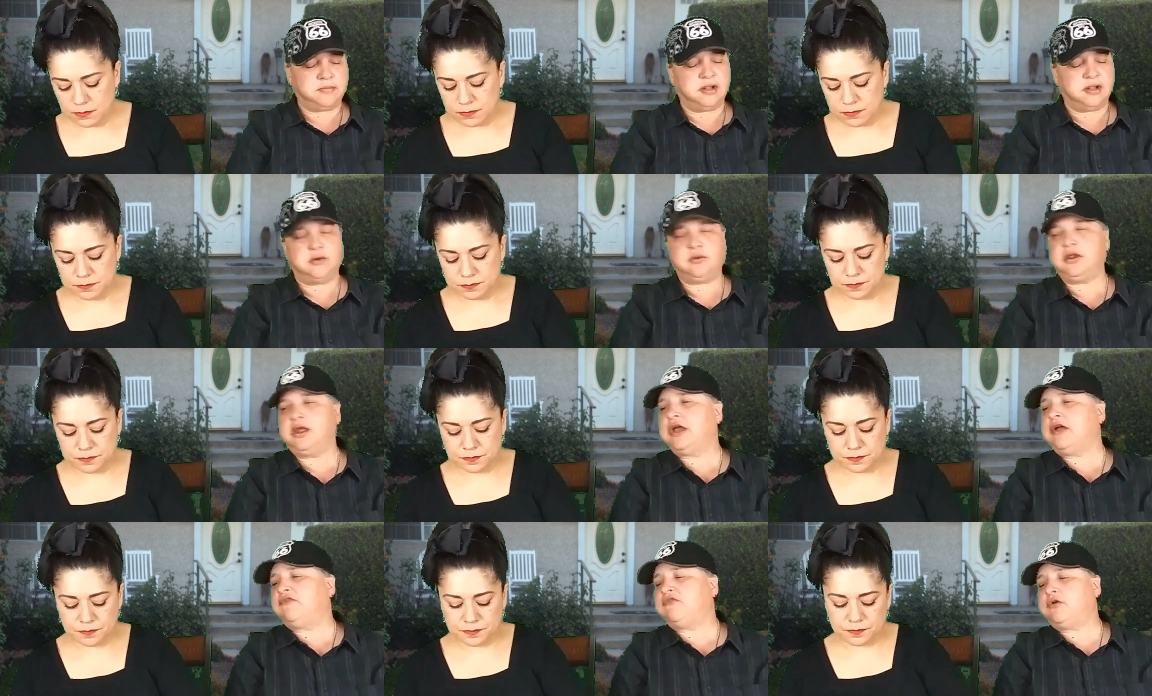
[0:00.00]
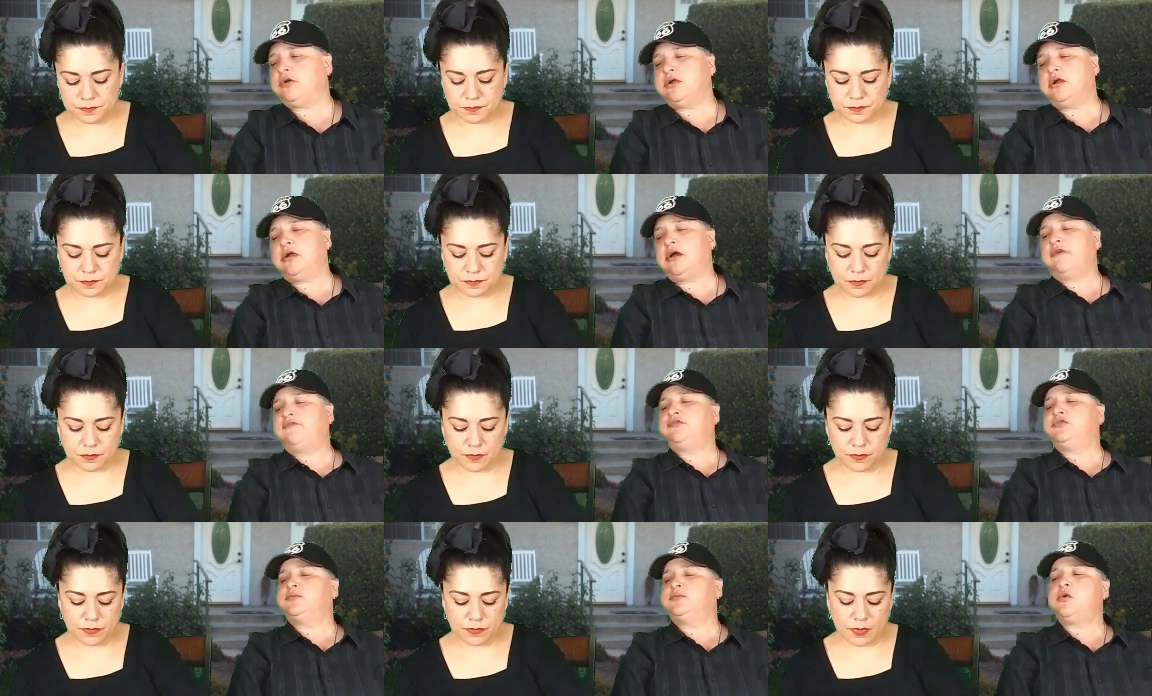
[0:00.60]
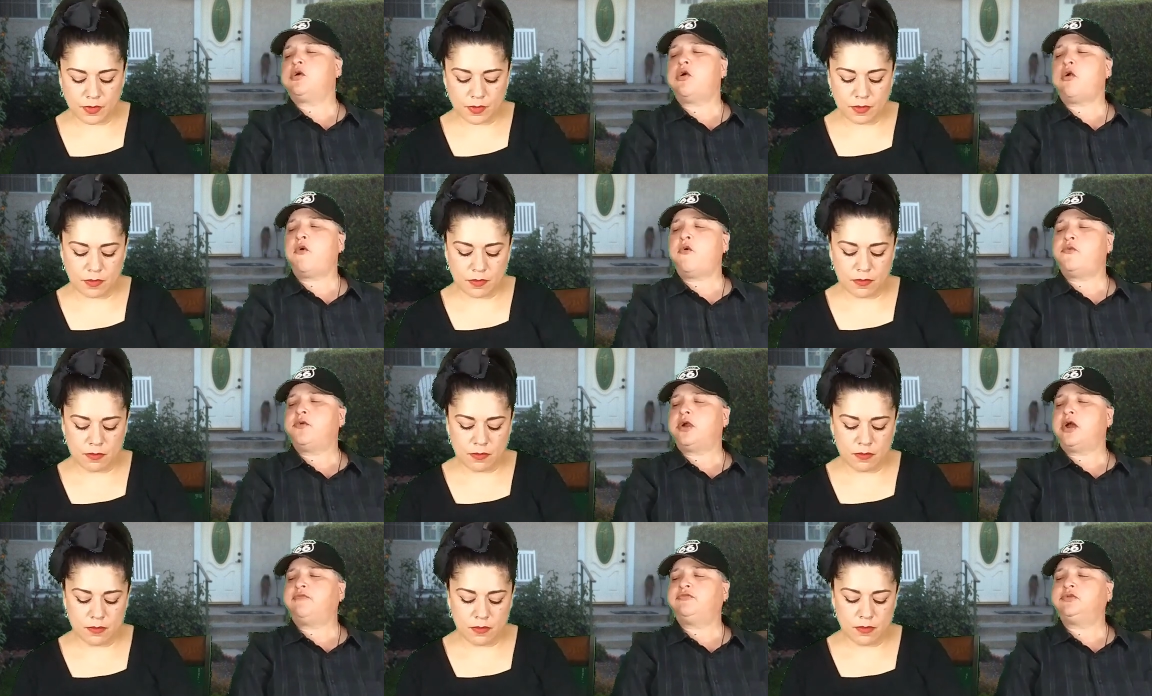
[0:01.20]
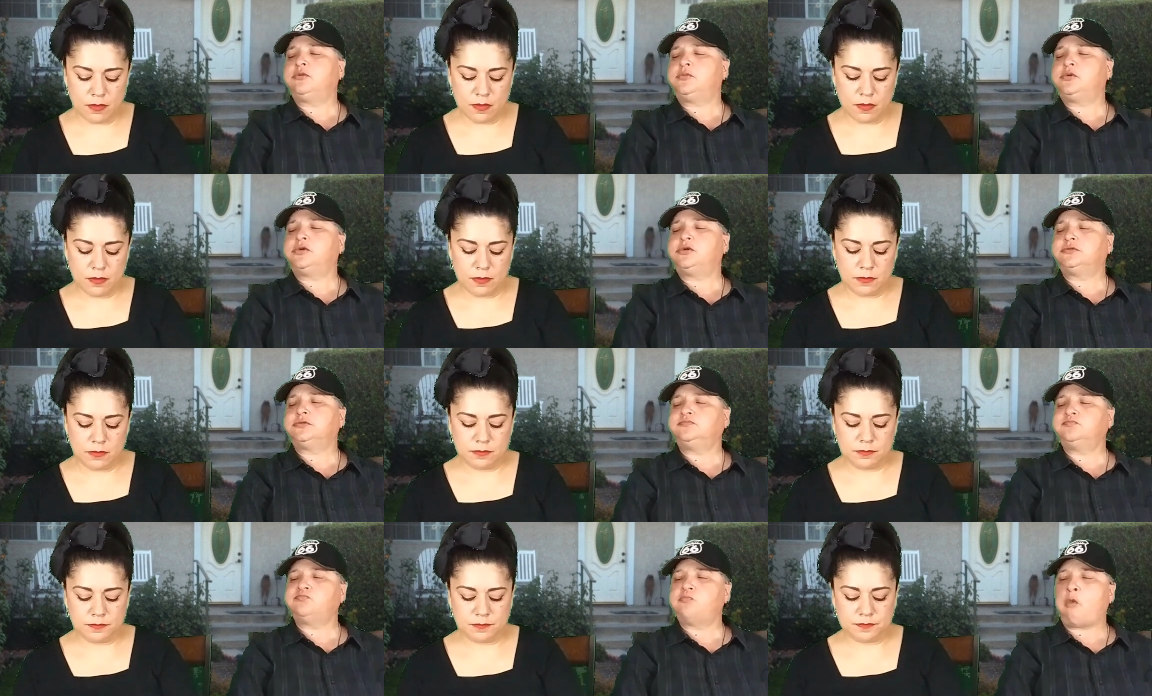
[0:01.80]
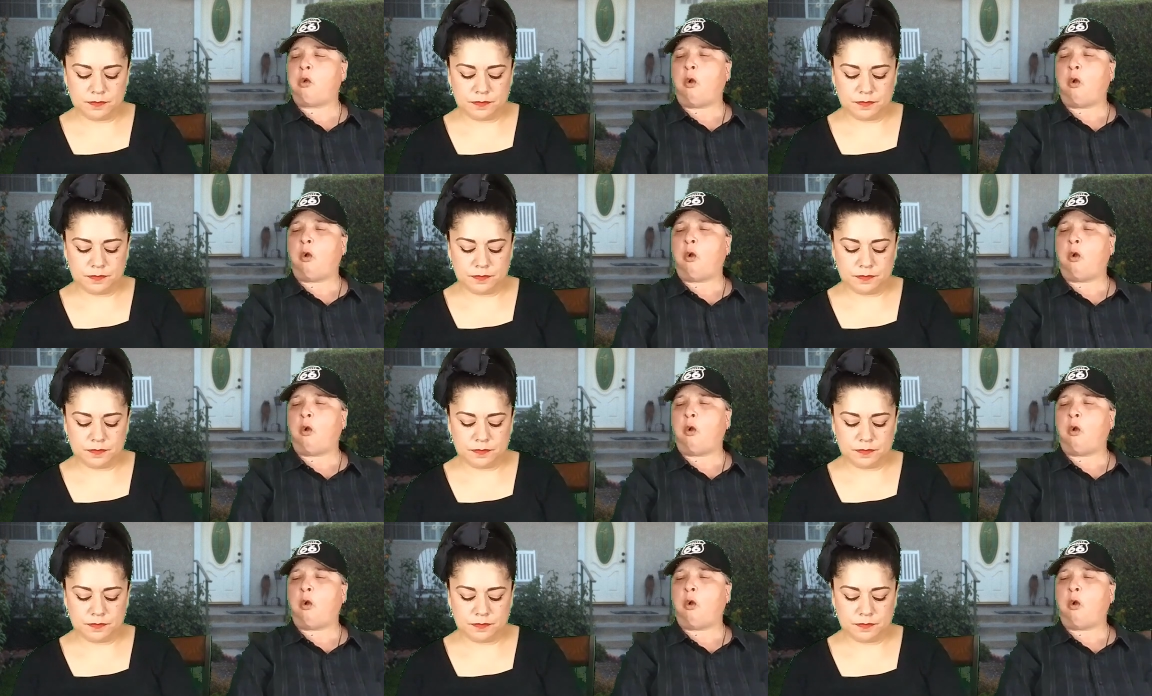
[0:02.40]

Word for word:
Speaker 1: There we have. You're off tomorrow. We're off tomorrow.